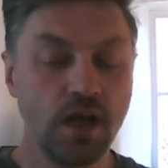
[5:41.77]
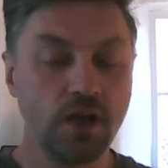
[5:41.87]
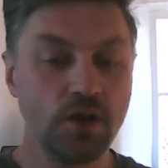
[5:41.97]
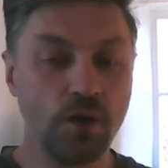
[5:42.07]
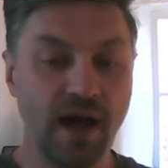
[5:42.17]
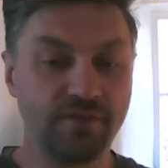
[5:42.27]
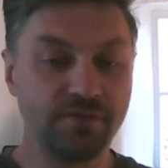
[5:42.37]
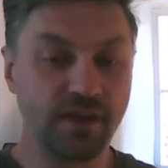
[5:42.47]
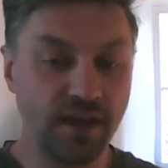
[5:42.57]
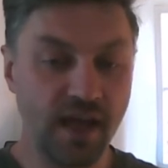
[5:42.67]
you have the
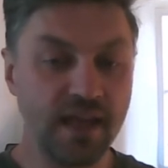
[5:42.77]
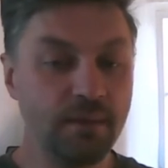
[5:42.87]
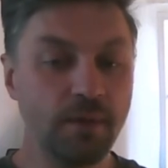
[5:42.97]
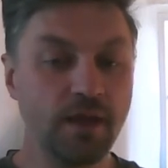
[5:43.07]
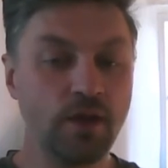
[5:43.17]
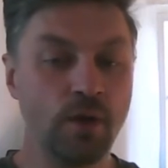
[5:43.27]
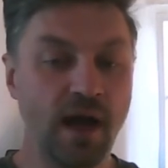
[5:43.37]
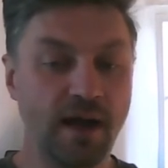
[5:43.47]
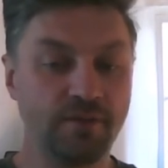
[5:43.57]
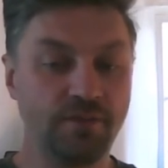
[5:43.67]
name, you
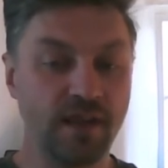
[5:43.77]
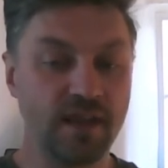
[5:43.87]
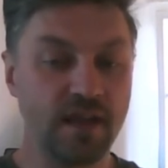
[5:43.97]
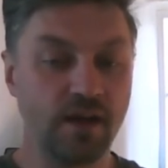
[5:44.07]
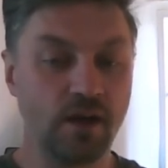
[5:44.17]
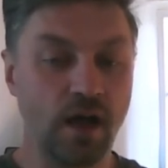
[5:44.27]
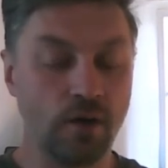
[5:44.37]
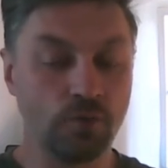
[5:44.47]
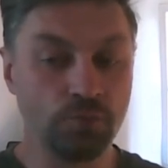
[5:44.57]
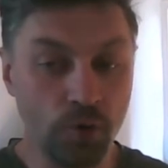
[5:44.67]
have the
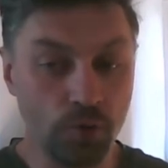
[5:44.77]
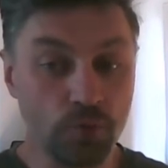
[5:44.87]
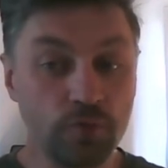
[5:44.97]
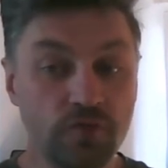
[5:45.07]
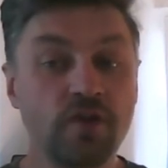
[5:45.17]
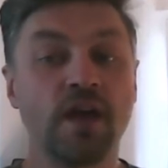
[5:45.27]
rules,